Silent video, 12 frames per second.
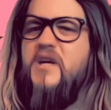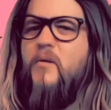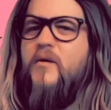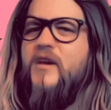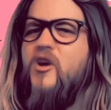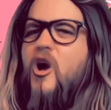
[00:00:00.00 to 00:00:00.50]
Is that
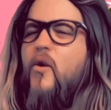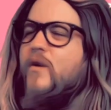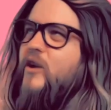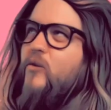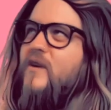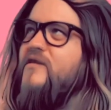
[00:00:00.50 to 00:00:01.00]
what they call when
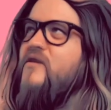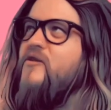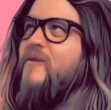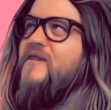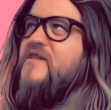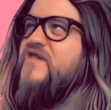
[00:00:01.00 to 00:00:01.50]
a grizzly
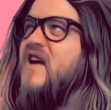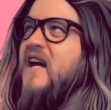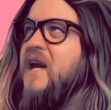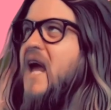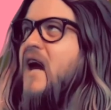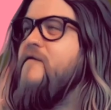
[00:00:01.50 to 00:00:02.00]
drinks the
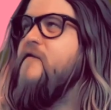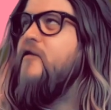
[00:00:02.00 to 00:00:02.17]
second half